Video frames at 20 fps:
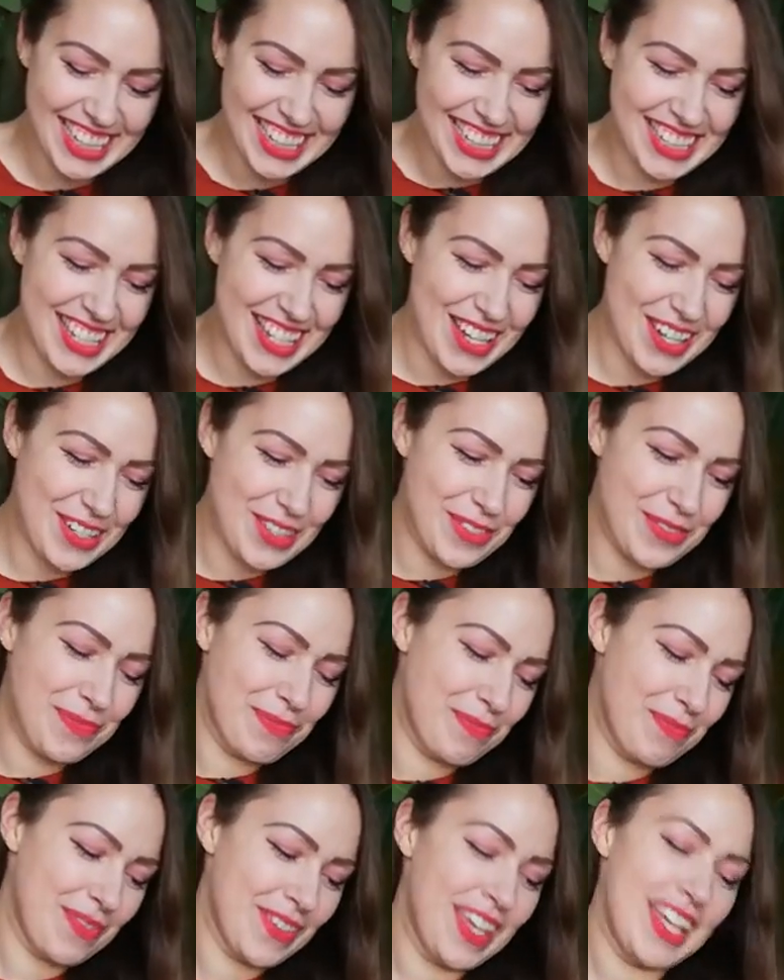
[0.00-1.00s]
So,
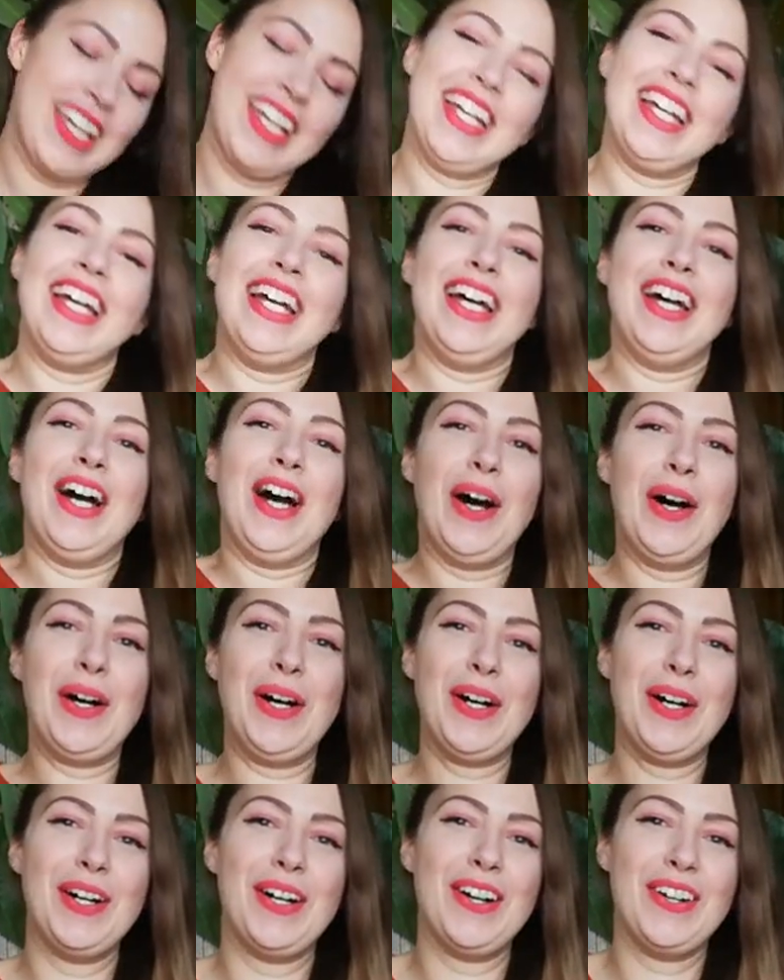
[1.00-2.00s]

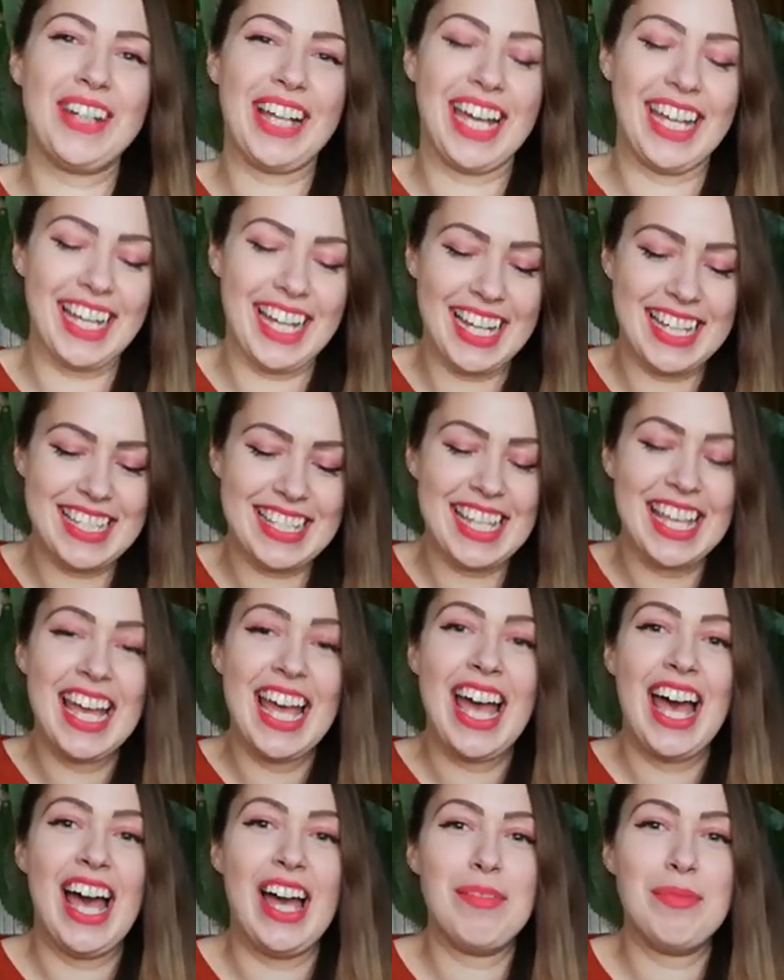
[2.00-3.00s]
okay guys,
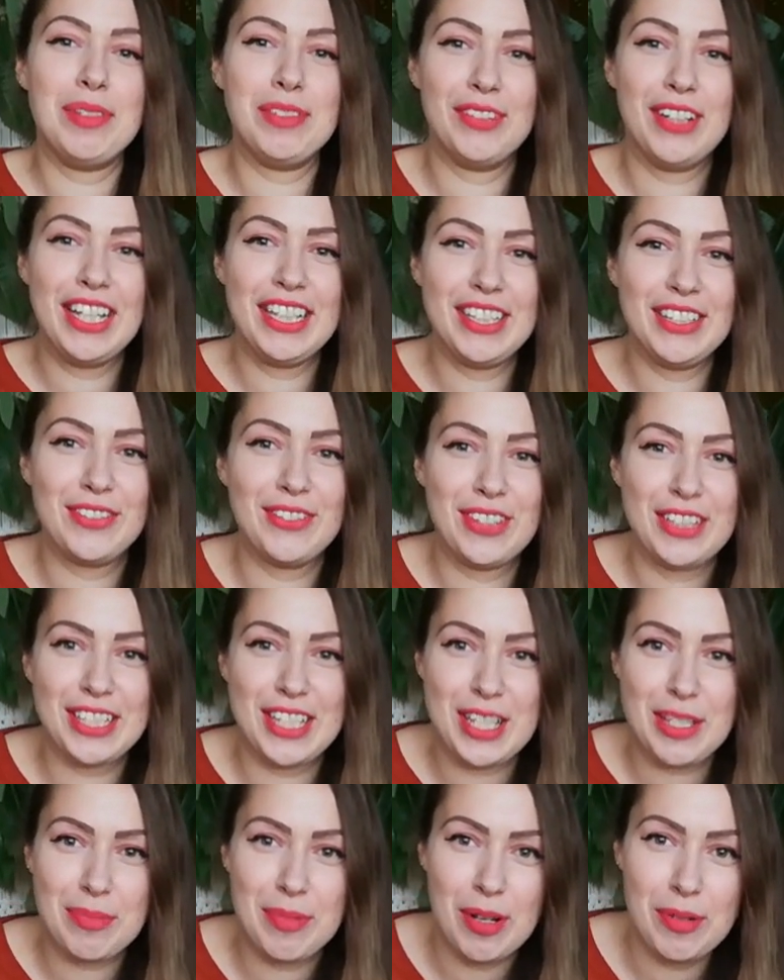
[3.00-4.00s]
I've been waiting for
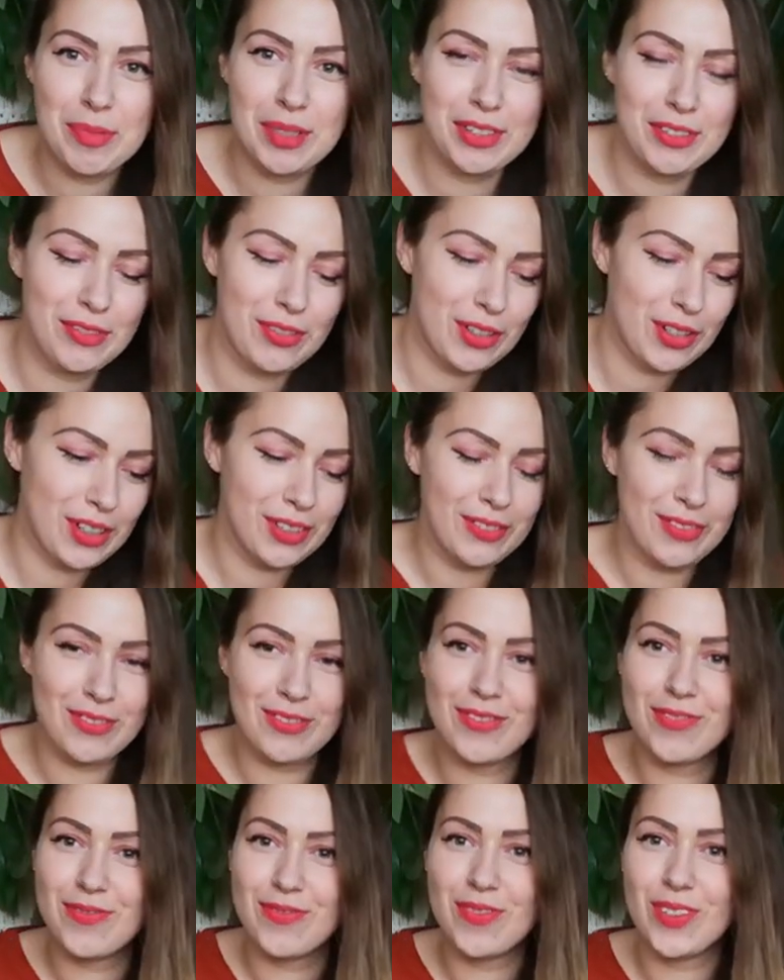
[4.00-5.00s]
this moment for
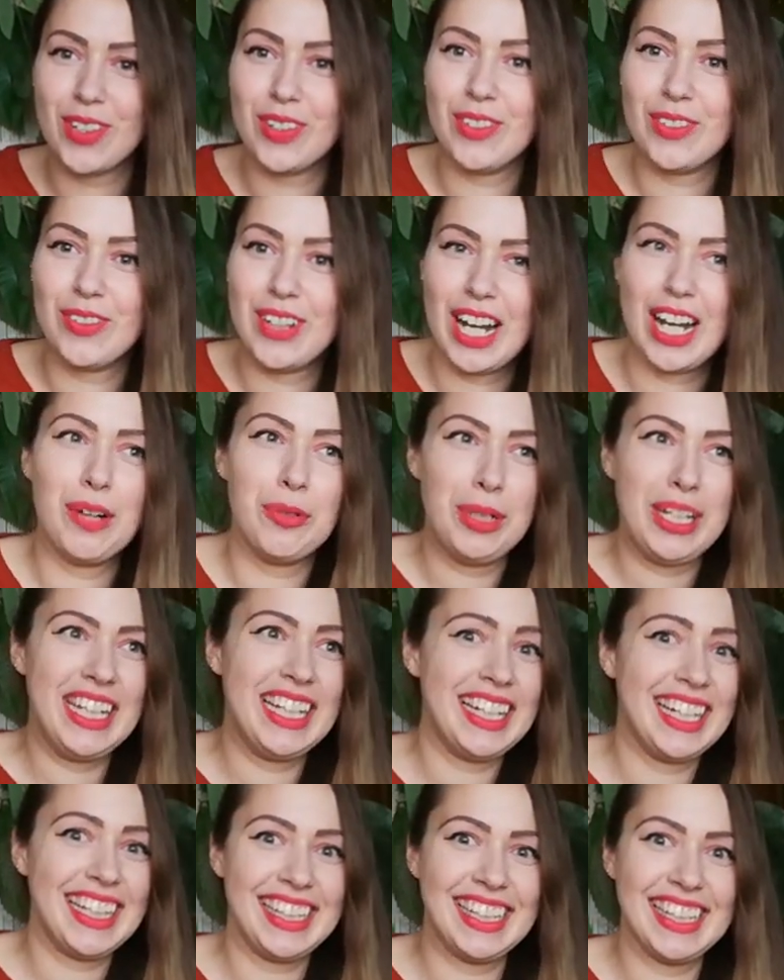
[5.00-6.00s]
a
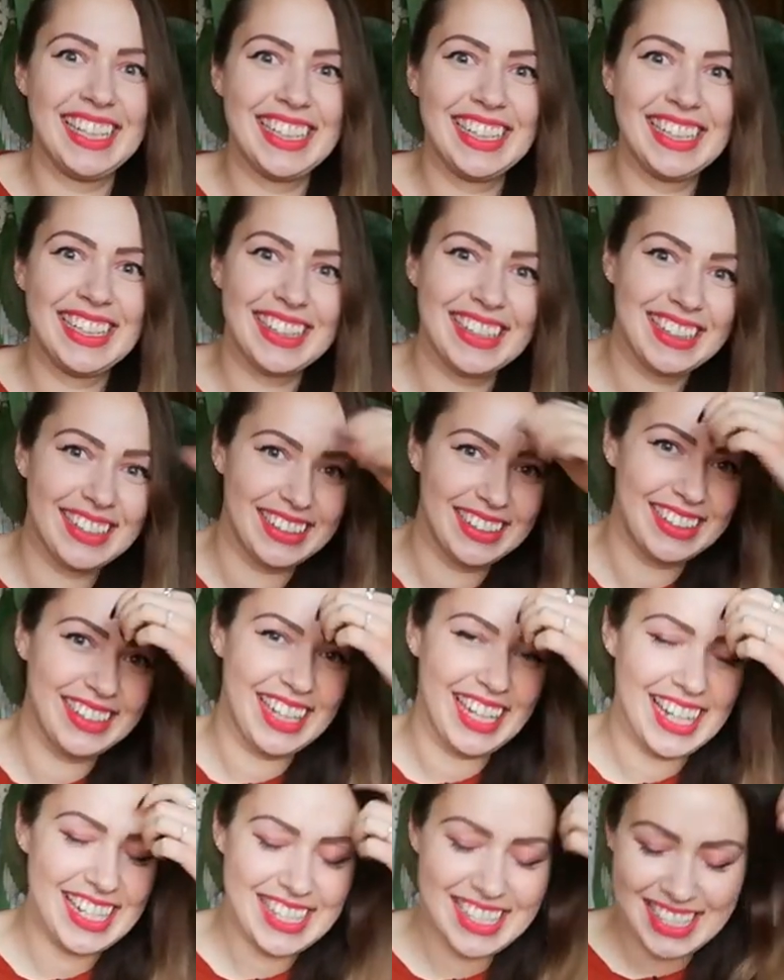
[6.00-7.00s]
week, I think,
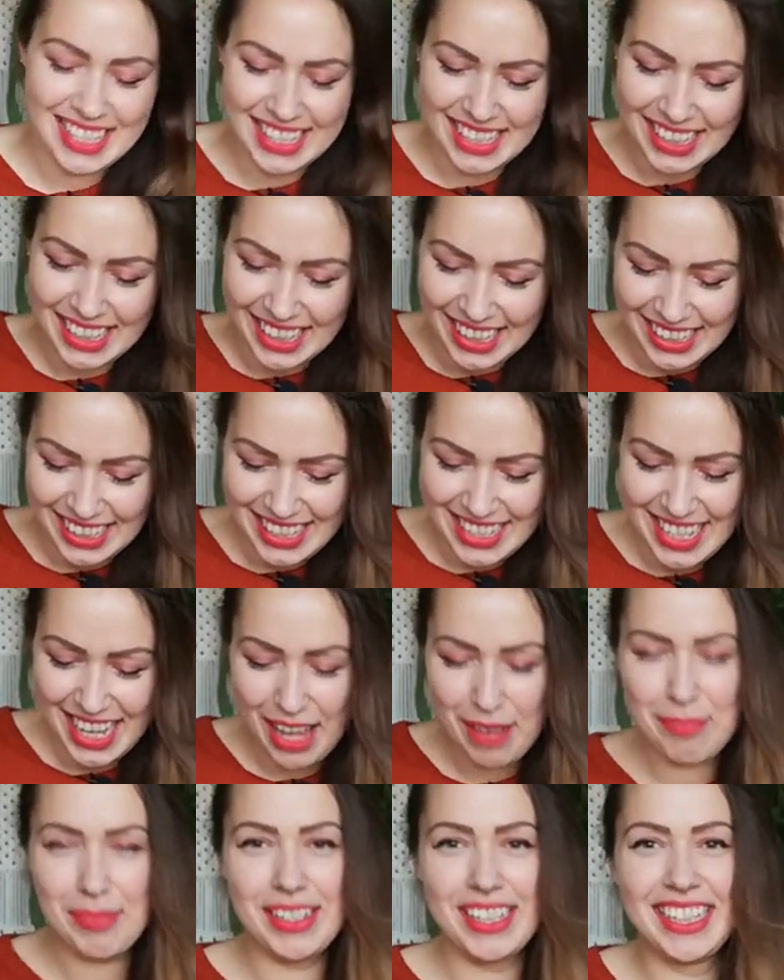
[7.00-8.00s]
yes, and it's
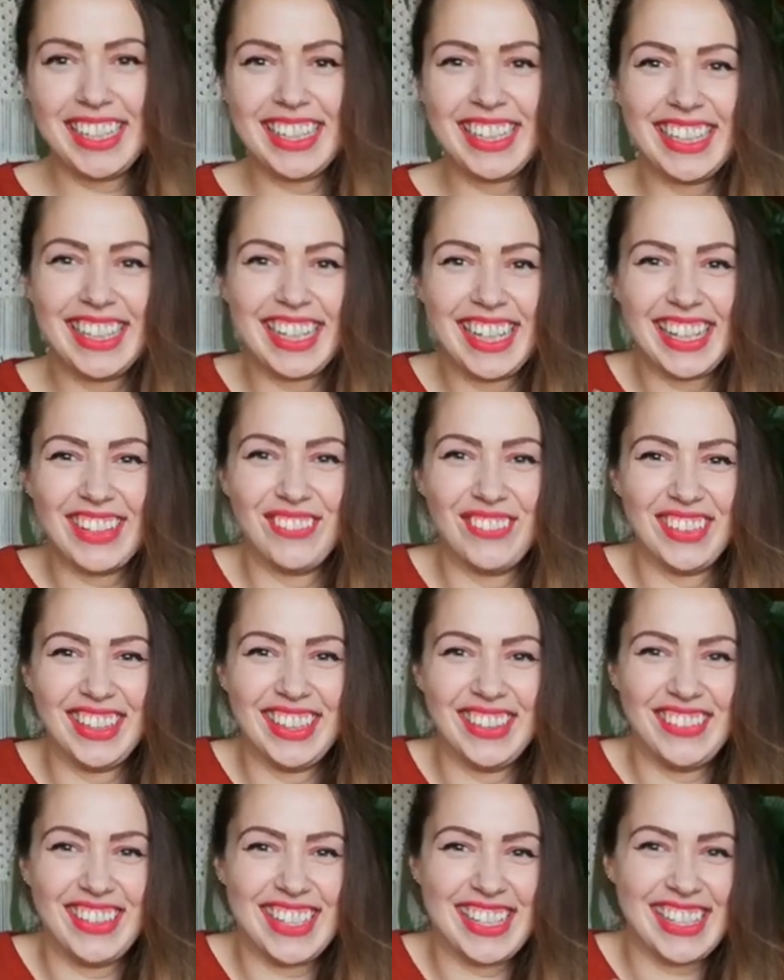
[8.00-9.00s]
happening, I can't
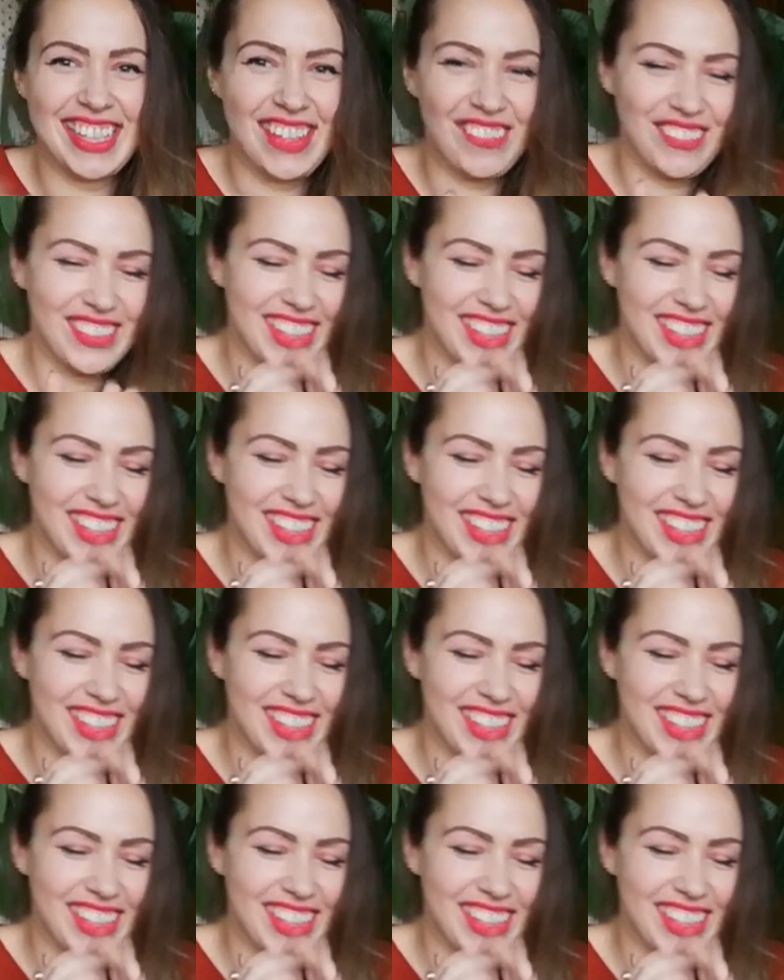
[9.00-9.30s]
believe it's